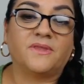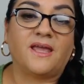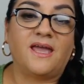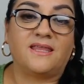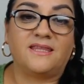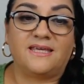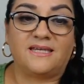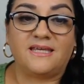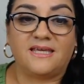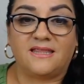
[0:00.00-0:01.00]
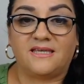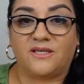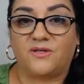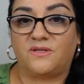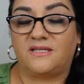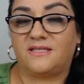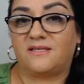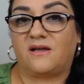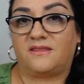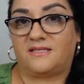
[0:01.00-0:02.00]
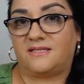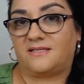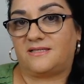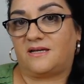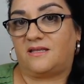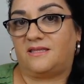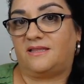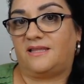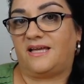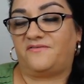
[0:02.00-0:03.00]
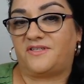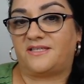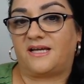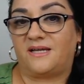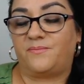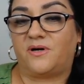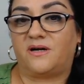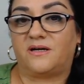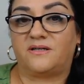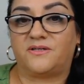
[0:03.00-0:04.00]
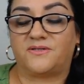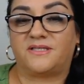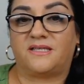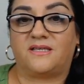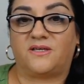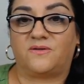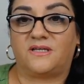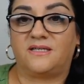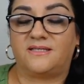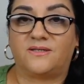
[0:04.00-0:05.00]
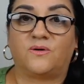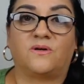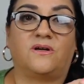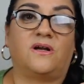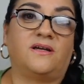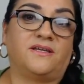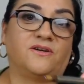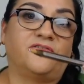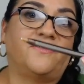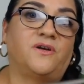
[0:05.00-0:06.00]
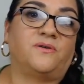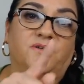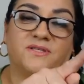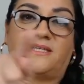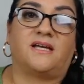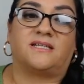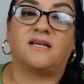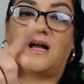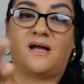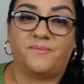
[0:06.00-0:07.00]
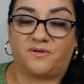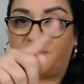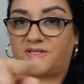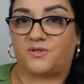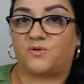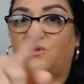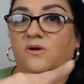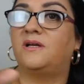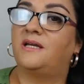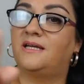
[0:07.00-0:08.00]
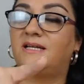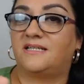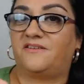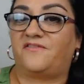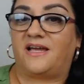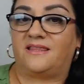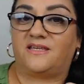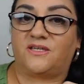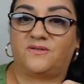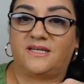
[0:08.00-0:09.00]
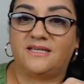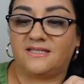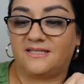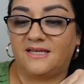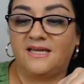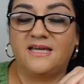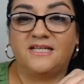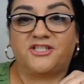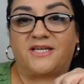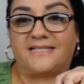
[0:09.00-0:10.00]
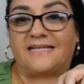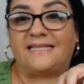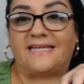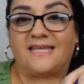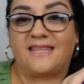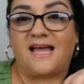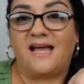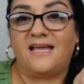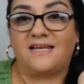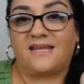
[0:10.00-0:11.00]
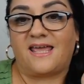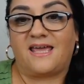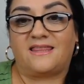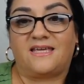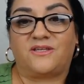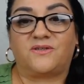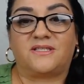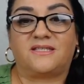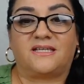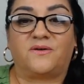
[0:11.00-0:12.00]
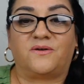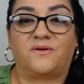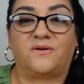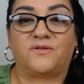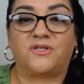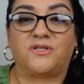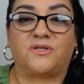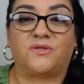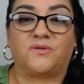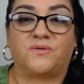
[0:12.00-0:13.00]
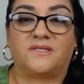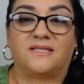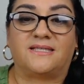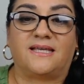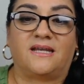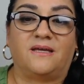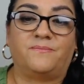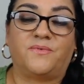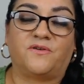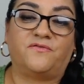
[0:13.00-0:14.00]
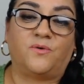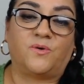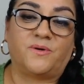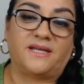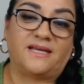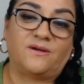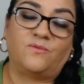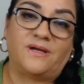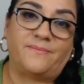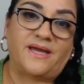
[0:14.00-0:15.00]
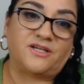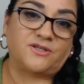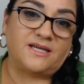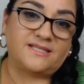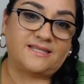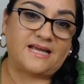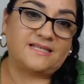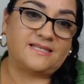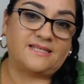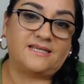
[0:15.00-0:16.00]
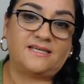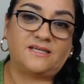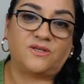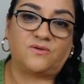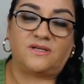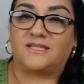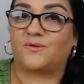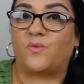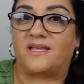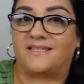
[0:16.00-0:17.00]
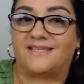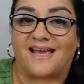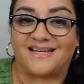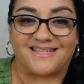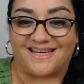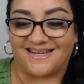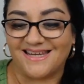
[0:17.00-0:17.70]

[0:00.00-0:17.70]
and then in the units on the left sidebar, you'll see the units, or in your phone, you'll see on top, you can scroll to find the units. Just click that, and then you'll see how to use and set up your forwarding web address, and that's in the Units 1 section.